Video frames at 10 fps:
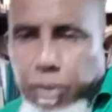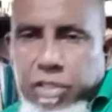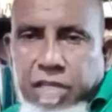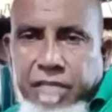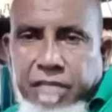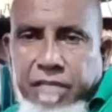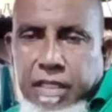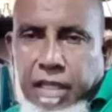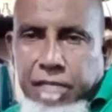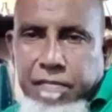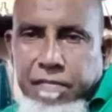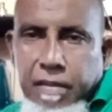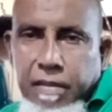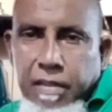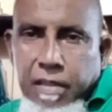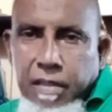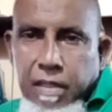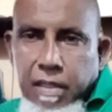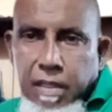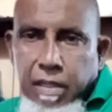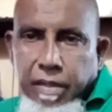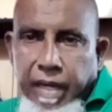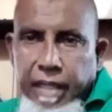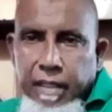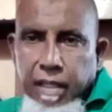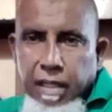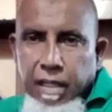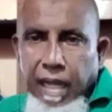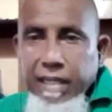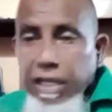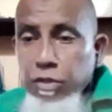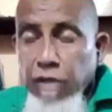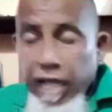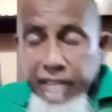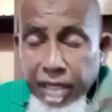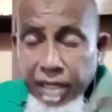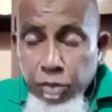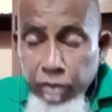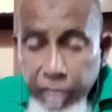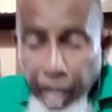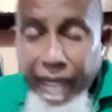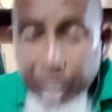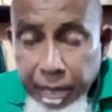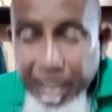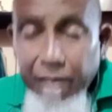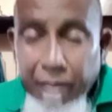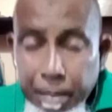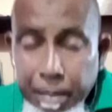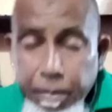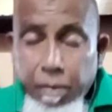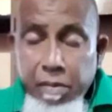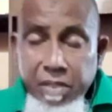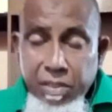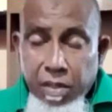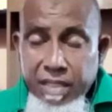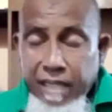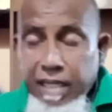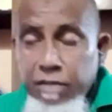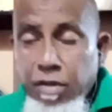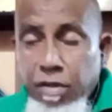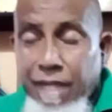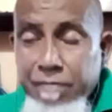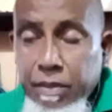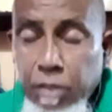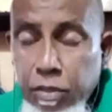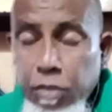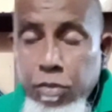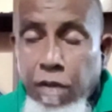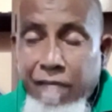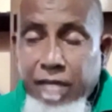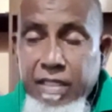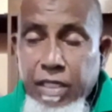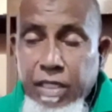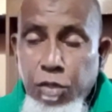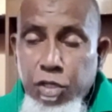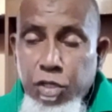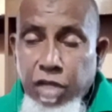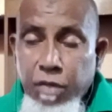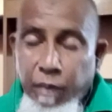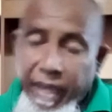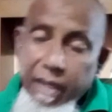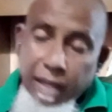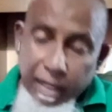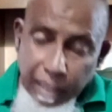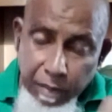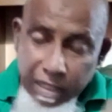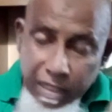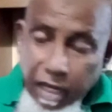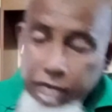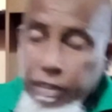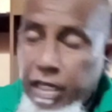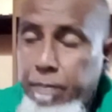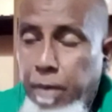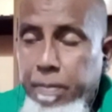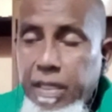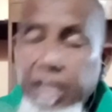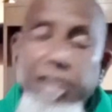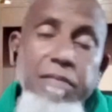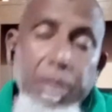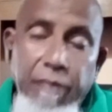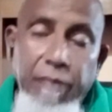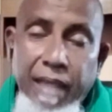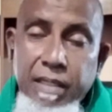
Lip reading: service itself. Right? And then you end up with a manpower resource, and then you have a situation where they were not treated properly, given the right